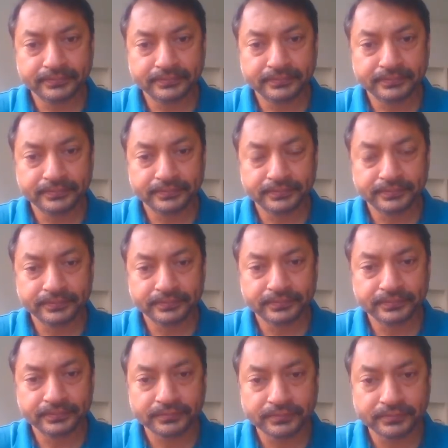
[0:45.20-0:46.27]

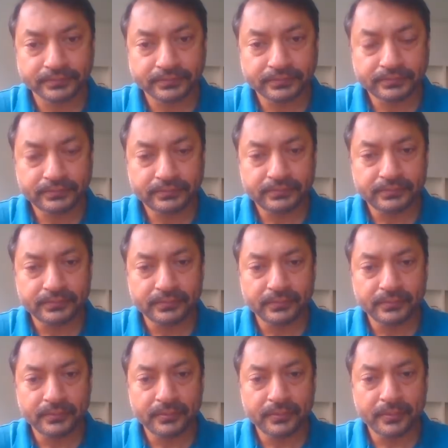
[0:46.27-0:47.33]

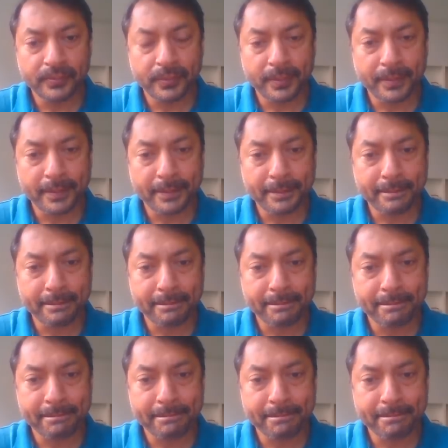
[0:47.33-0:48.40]

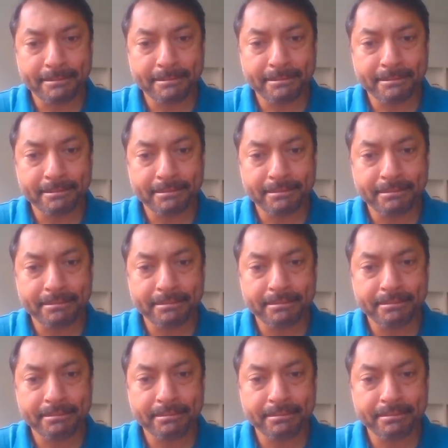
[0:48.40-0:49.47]

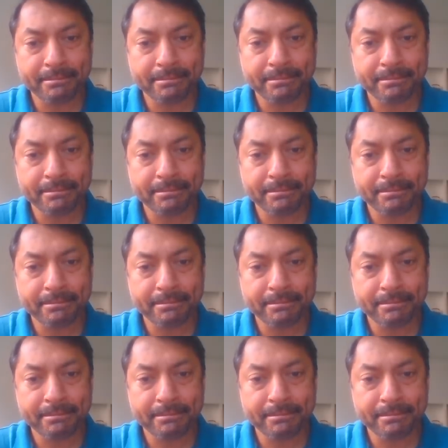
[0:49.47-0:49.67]
This person isn't speaking.